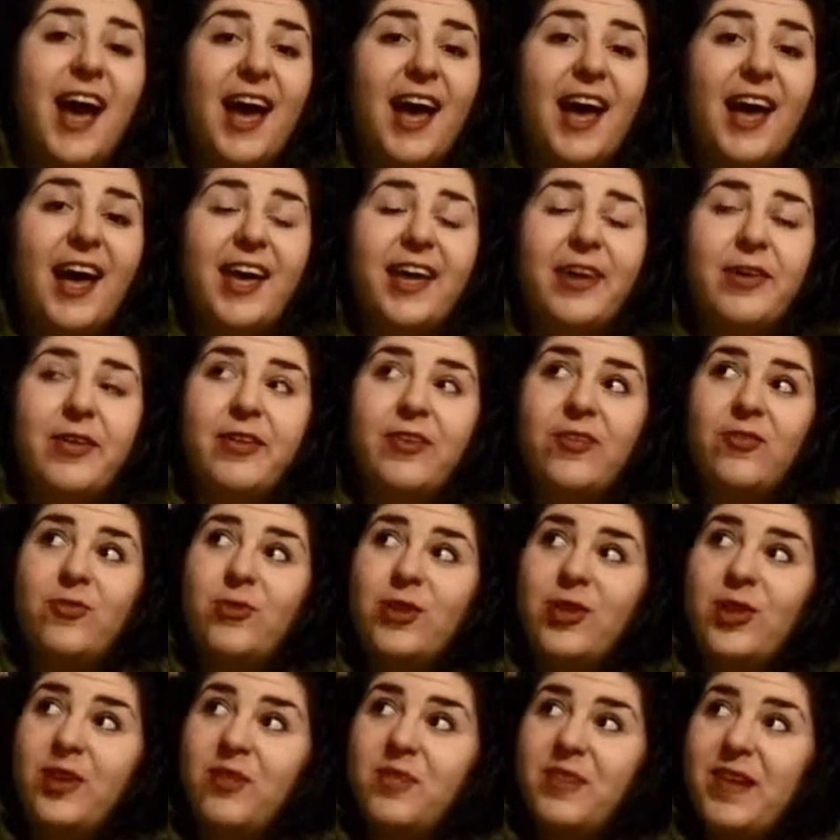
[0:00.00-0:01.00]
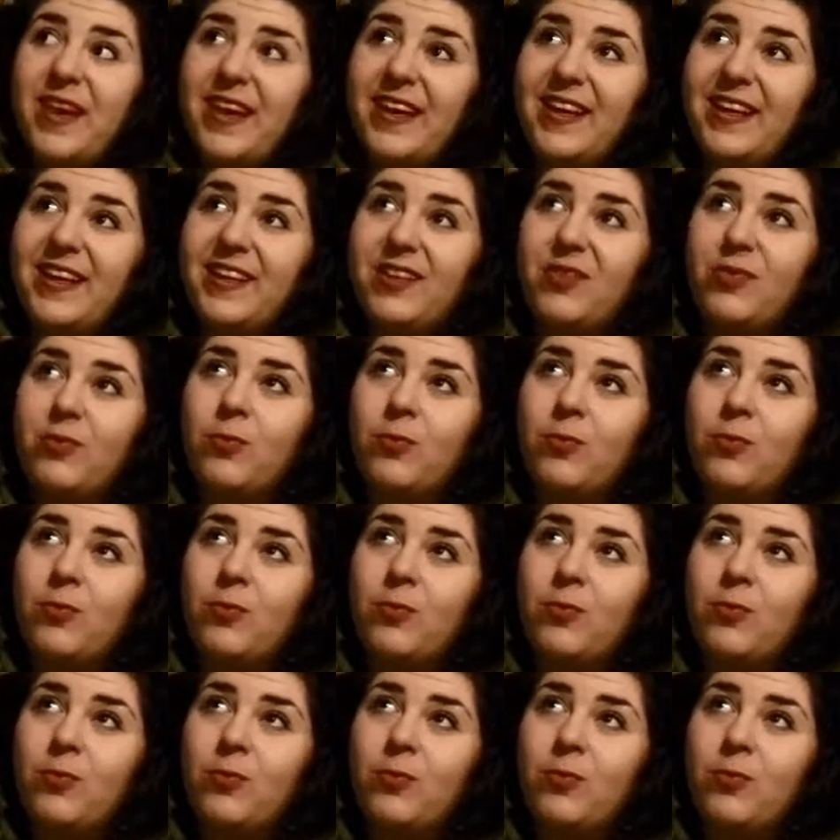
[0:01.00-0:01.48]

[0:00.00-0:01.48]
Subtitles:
I recommend it